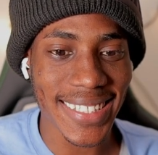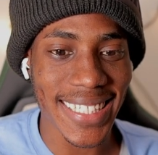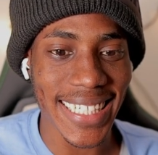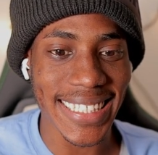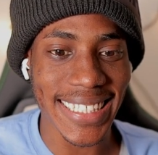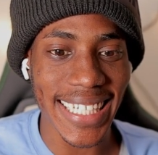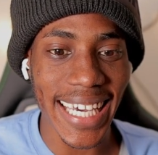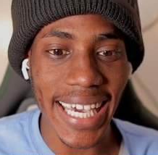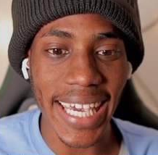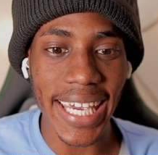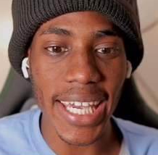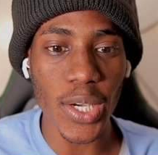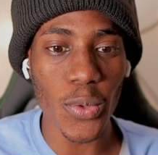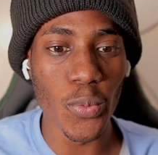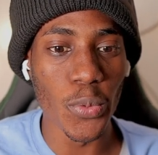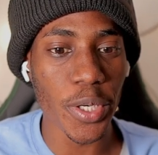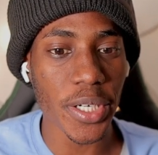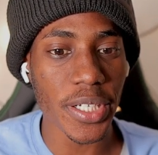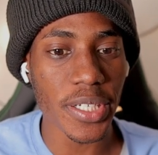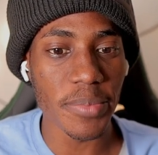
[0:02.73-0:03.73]
Today
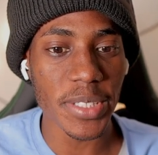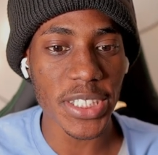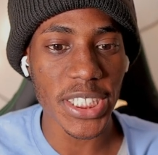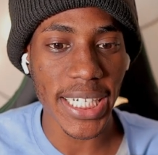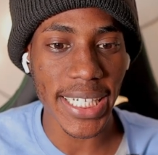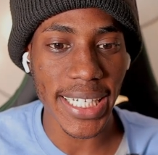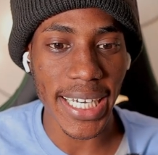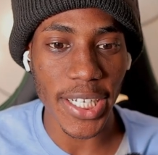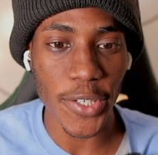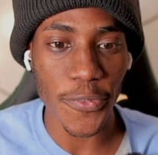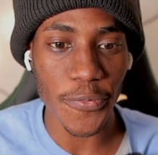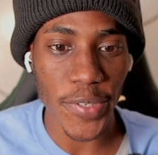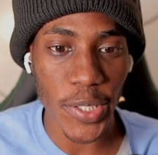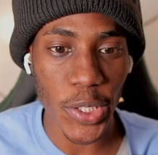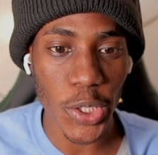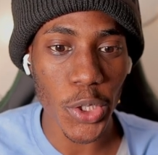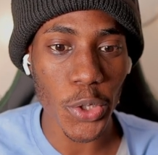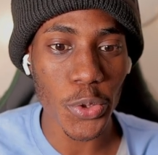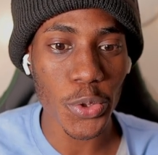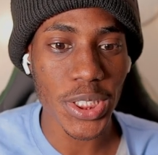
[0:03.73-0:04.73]
we're going to be checking out a
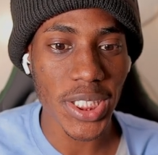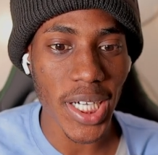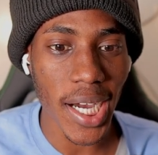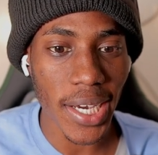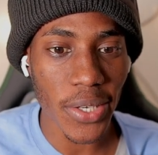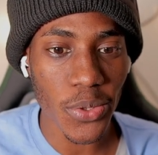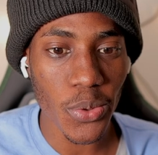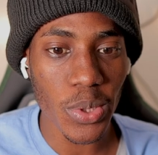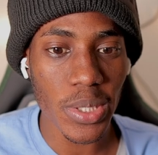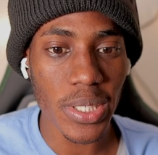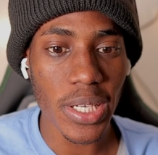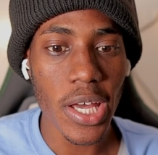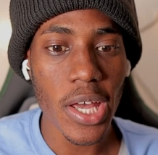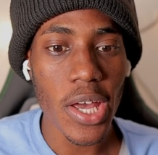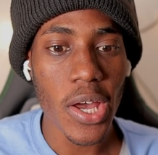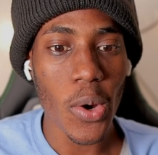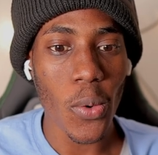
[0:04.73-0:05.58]
video titled